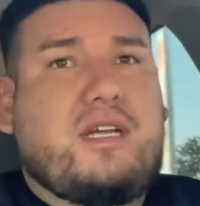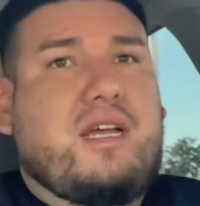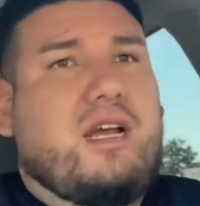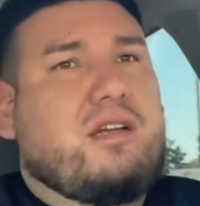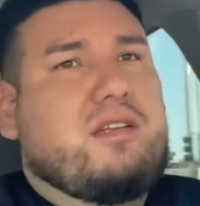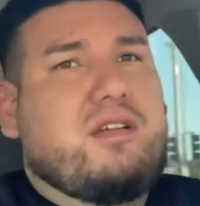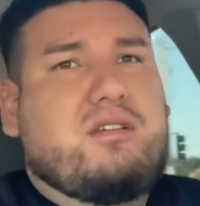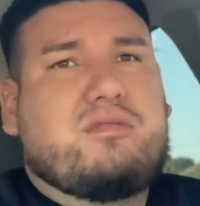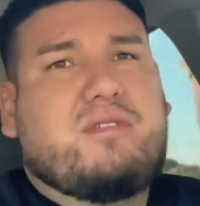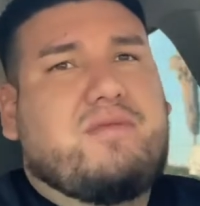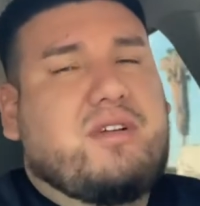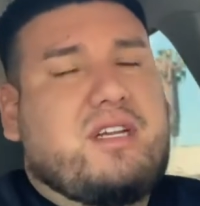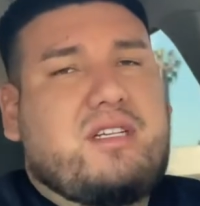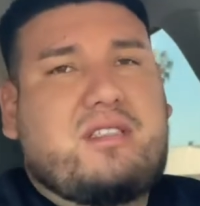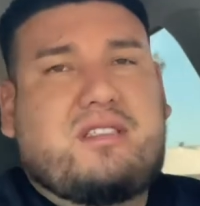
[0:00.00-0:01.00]
I was like, nothing to
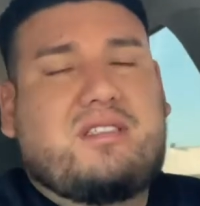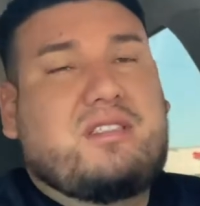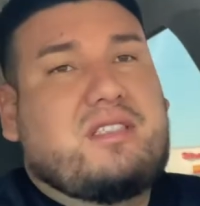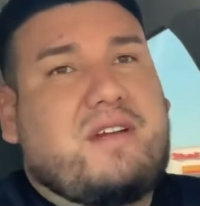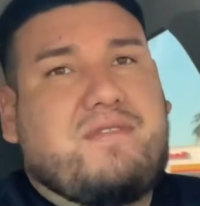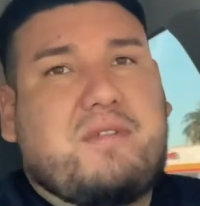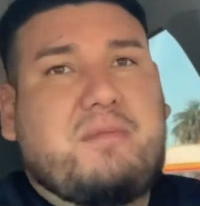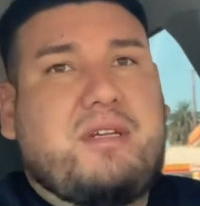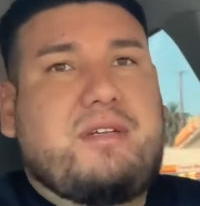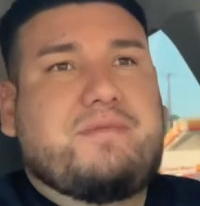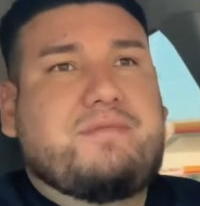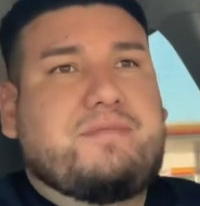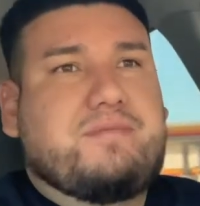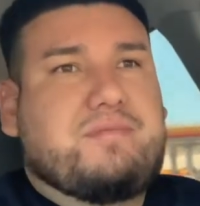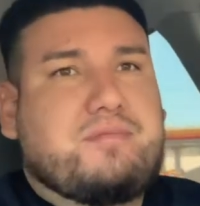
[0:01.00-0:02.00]
forget this, this is not for me.
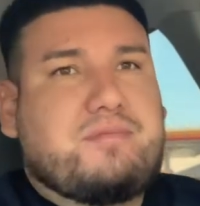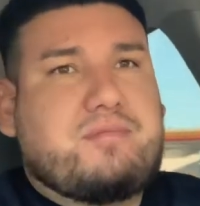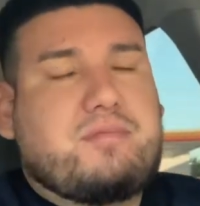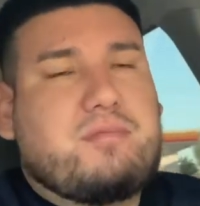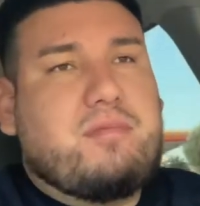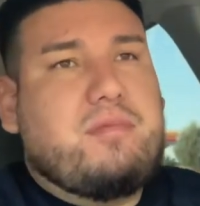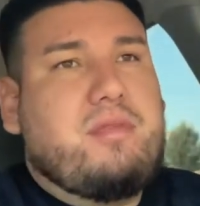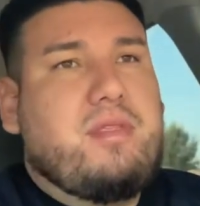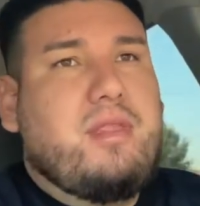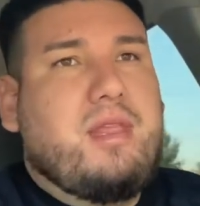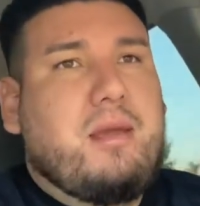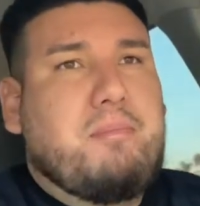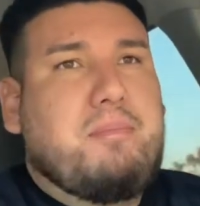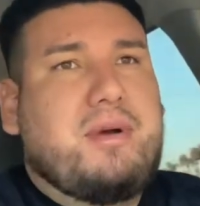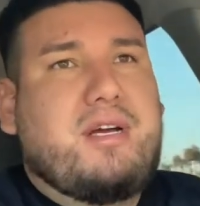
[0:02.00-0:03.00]

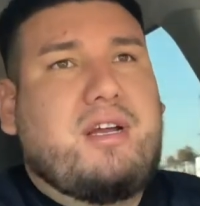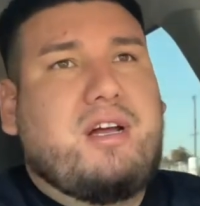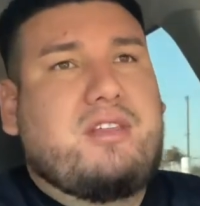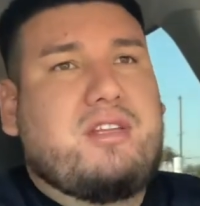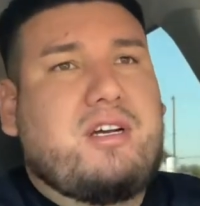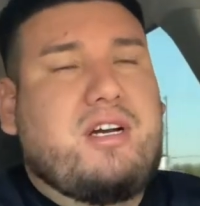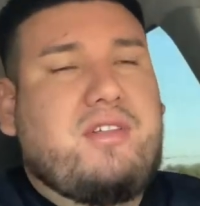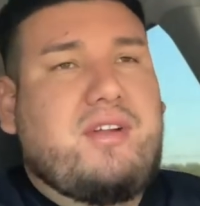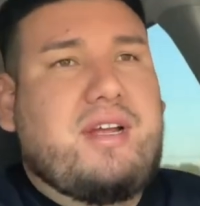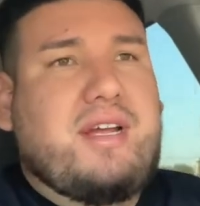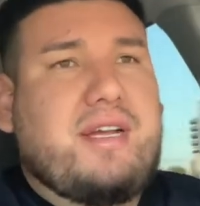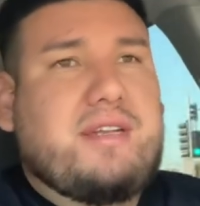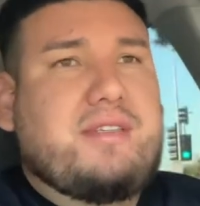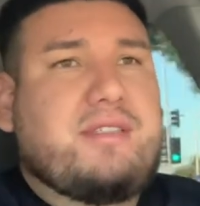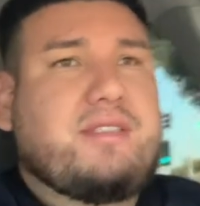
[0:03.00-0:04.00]
But on the other
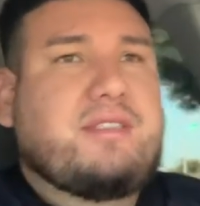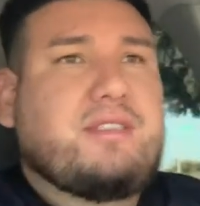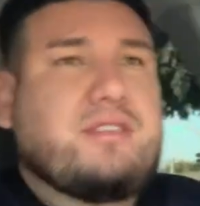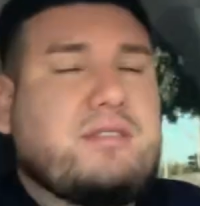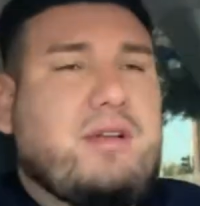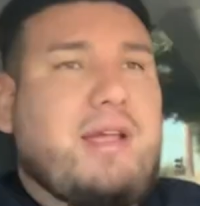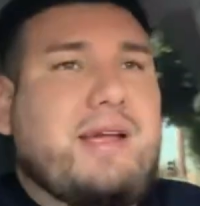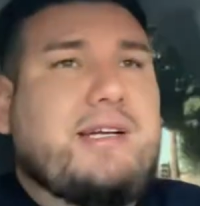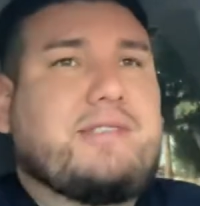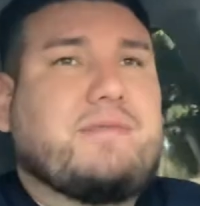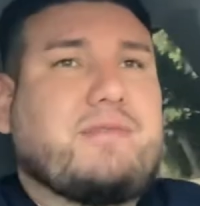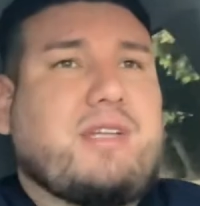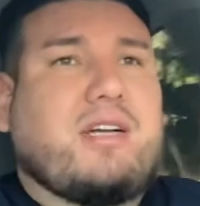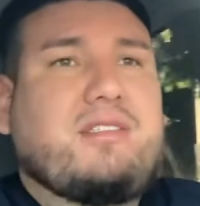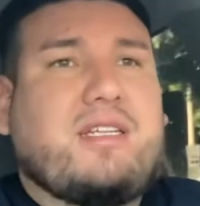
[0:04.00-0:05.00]
hand,
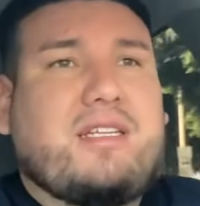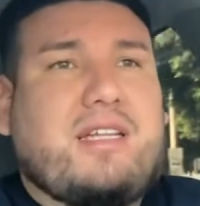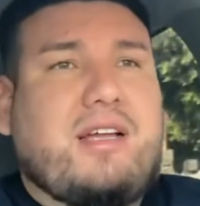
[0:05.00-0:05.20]
I was like,